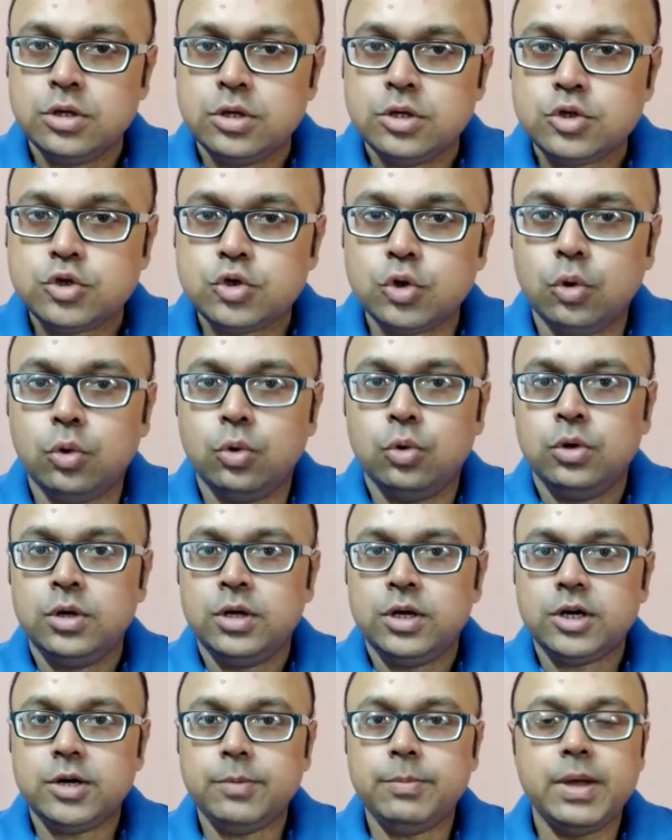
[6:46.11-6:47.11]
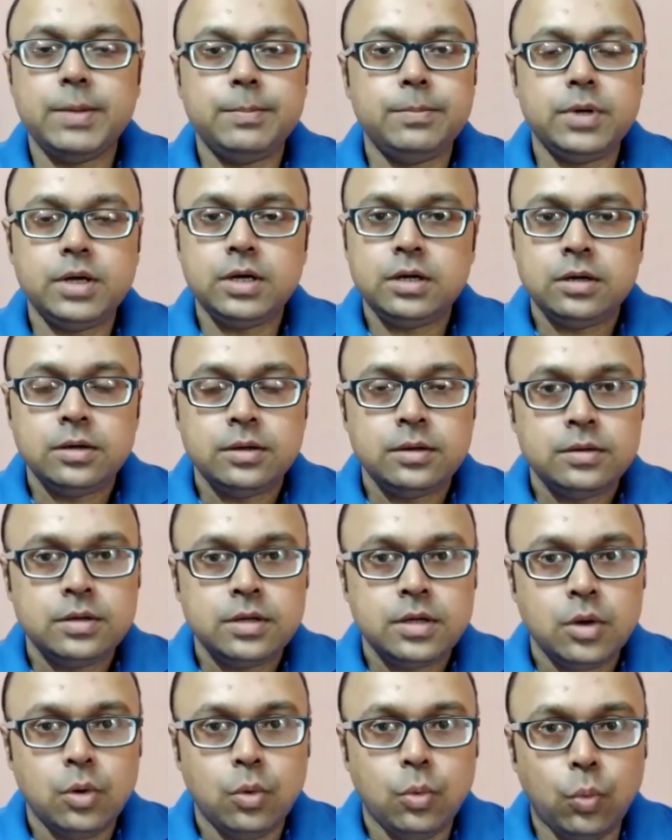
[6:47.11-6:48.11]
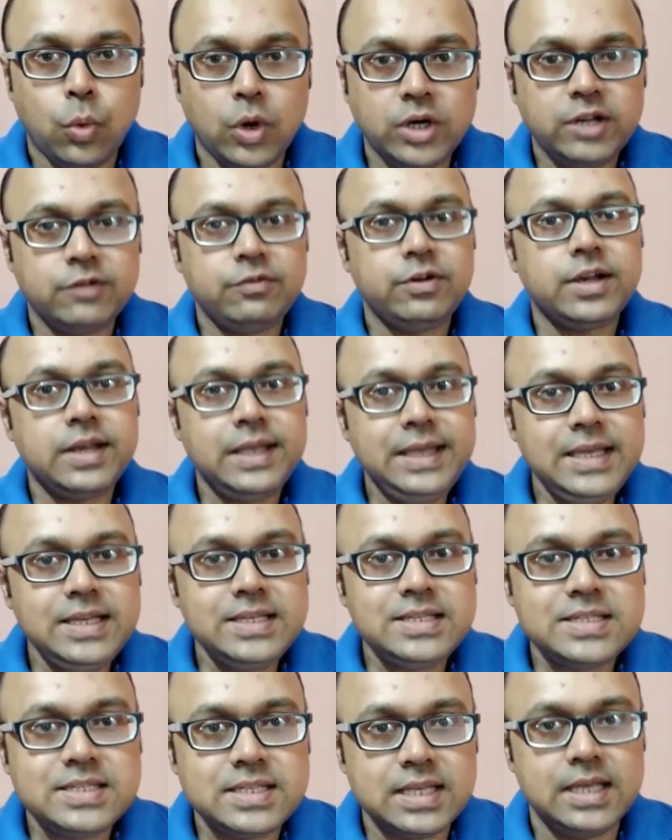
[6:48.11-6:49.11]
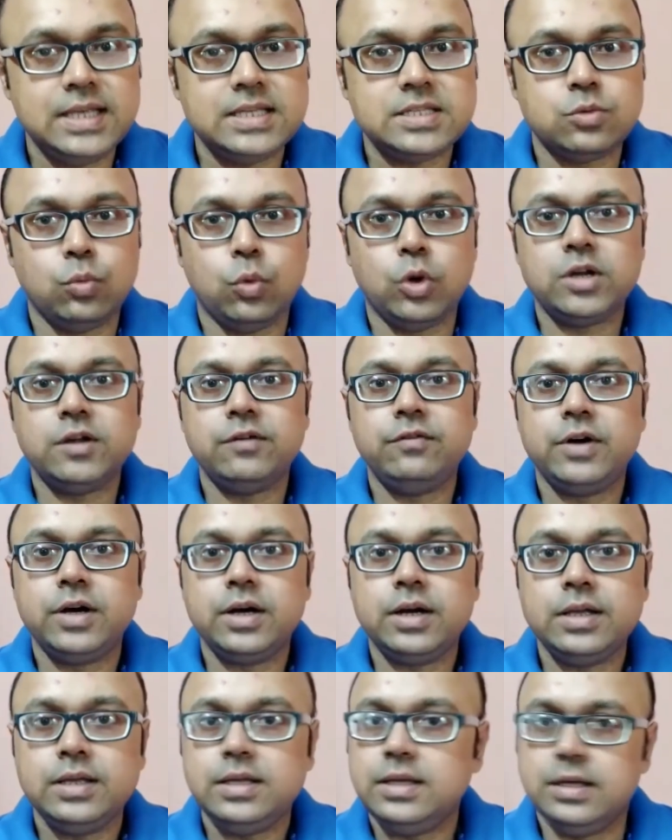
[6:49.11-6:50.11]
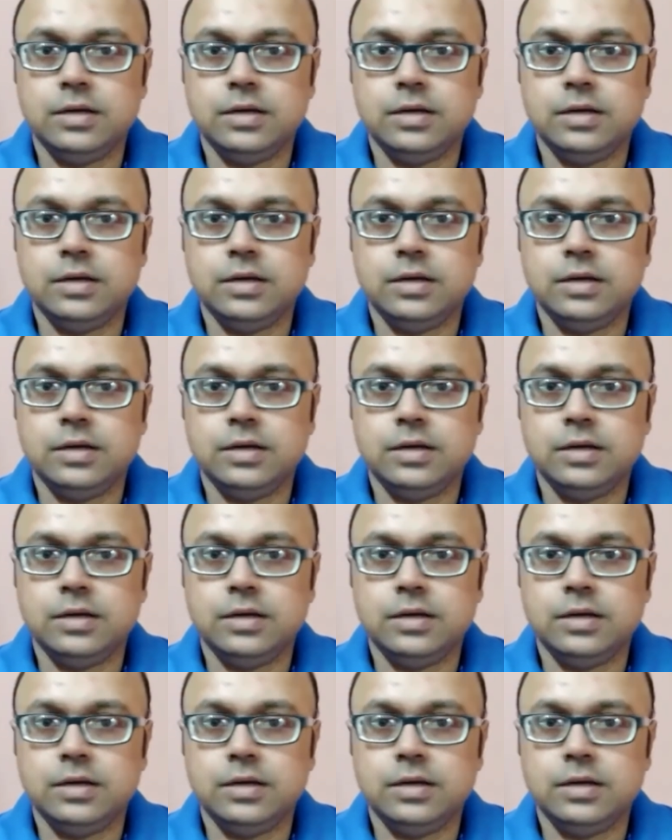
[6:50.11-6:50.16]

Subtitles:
So remember, whatever he says, whatever